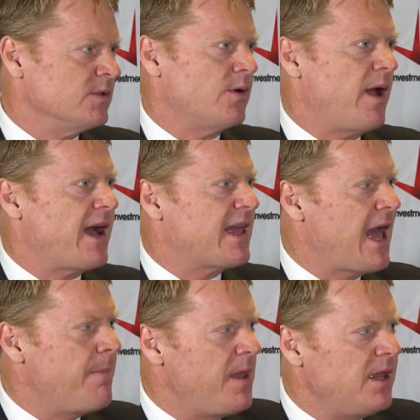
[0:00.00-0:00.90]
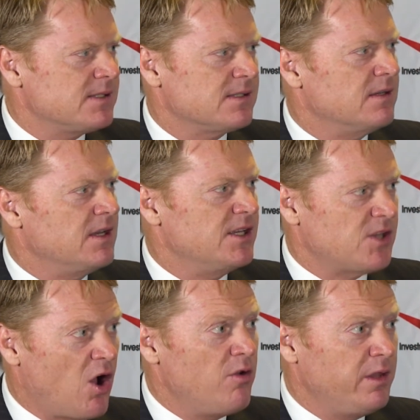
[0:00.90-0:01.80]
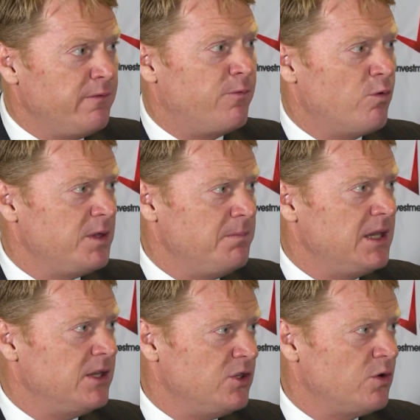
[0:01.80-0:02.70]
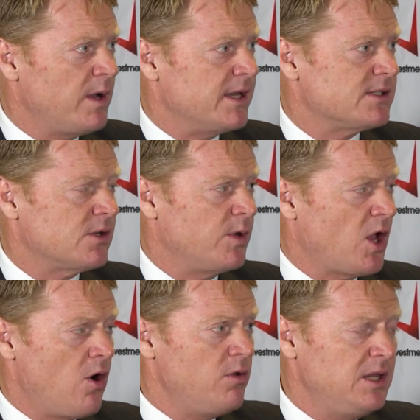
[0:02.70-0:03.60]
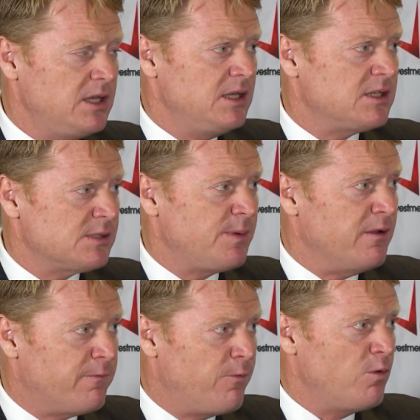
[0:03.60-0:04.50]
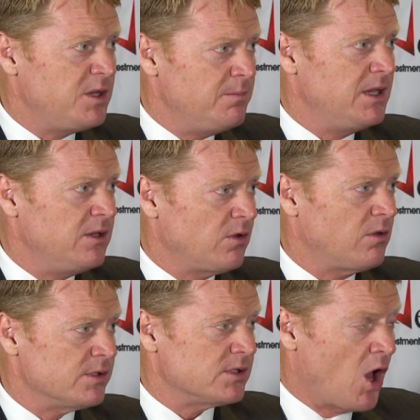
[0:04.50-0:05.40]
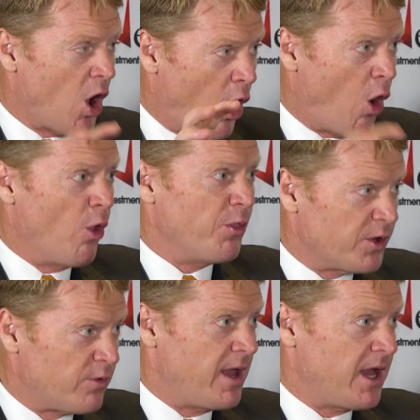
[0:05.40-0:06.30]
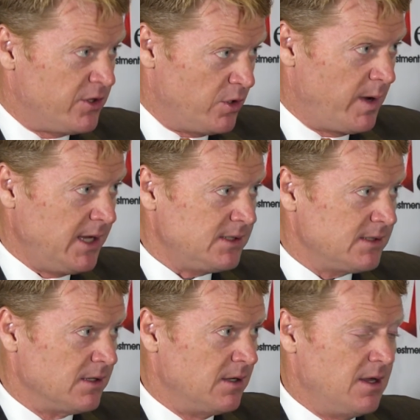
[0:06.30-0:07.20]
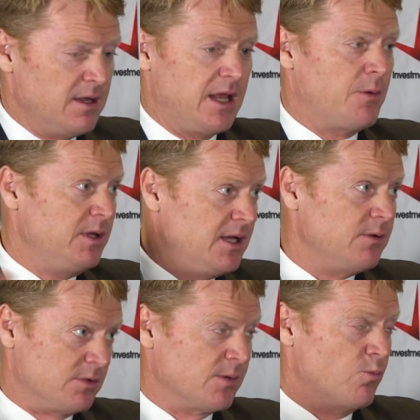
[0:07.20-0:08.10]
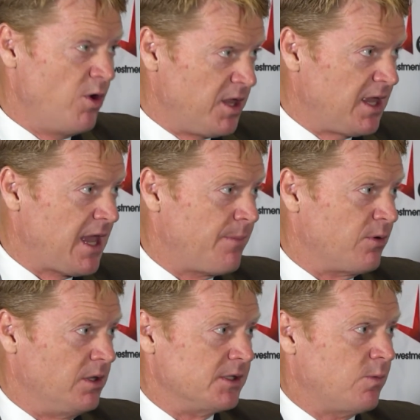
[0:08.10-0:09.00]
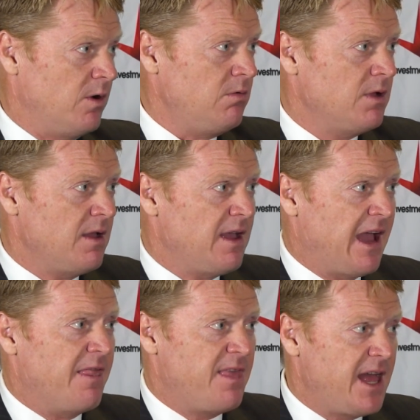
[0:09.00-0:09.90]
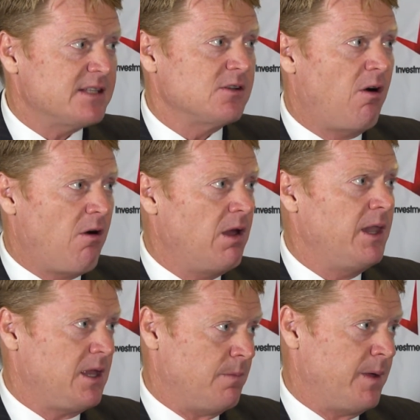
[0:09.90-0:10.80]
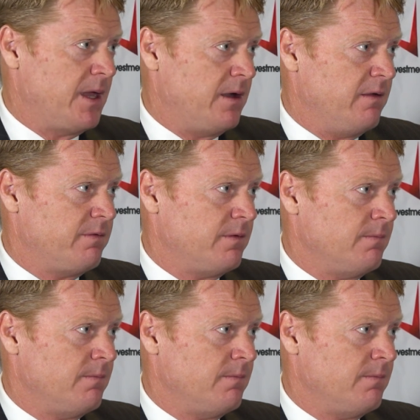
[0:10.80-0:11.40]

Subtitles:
So our capex is only 40 million US. So we only need to spend $40 million on the ground US. Now we need some working capital as well, and that's highly competitive.